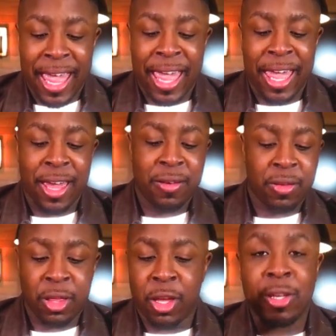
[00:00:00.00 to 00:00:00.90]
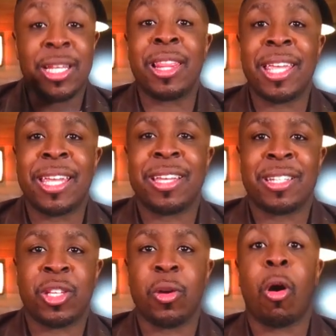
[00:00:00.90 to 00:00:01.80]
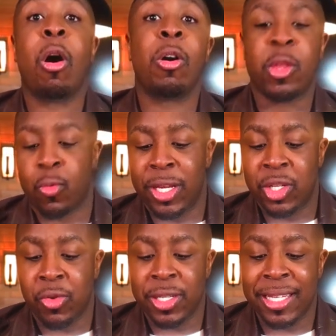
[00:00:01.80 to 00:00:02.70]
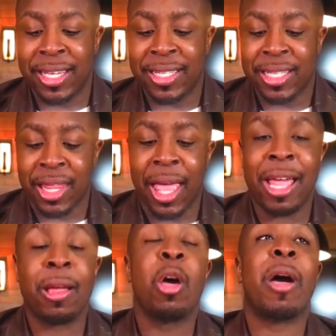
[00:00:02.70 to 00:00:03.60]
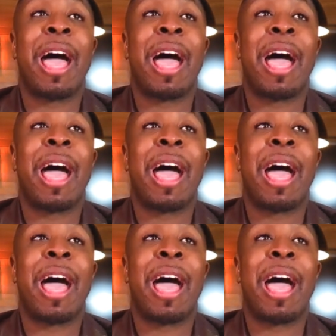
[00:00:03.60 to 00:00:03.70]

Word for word: And there's a link to all the resources like